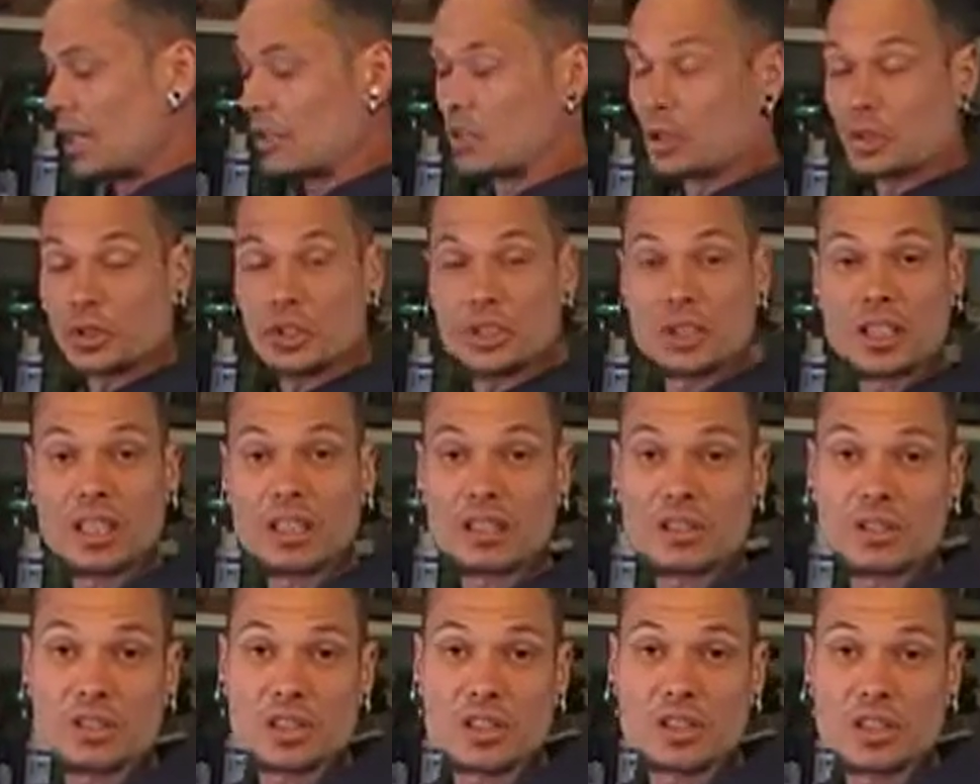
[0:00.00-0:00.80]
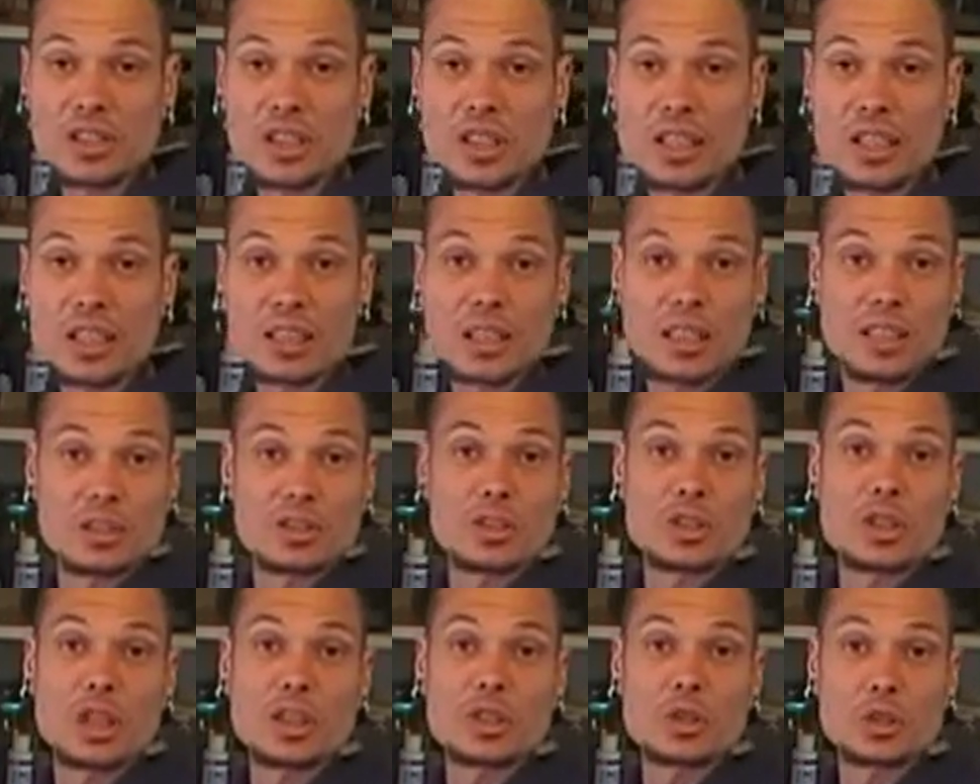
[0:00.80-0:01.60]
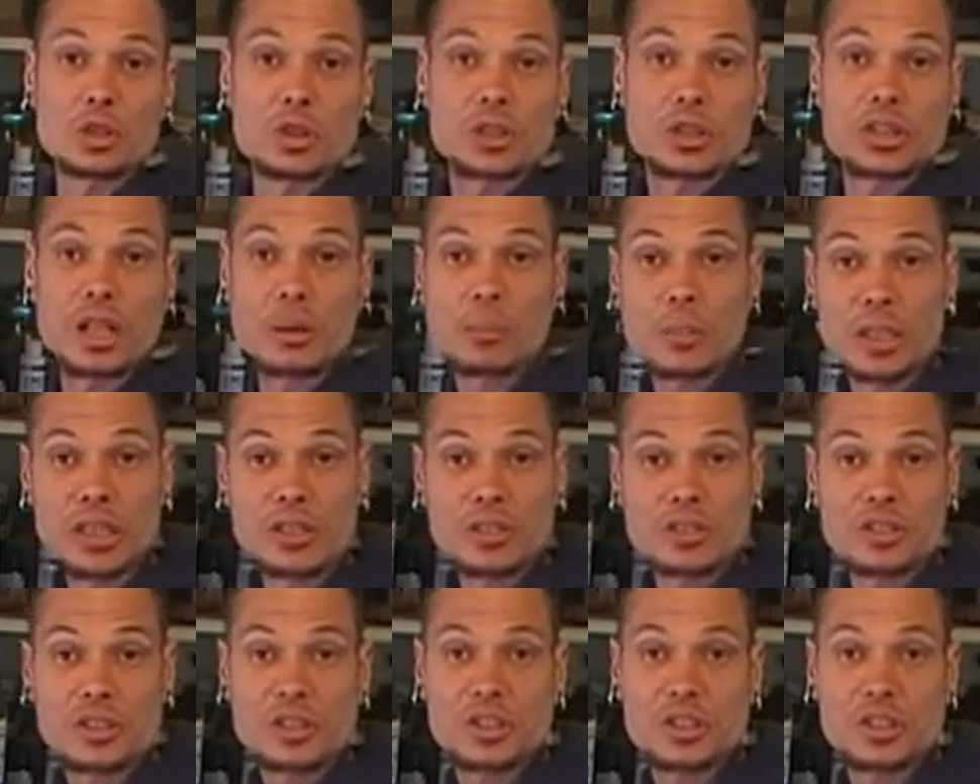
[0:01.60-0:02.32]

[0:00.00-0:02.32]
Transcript: Your skin is acidic, inside your stomach is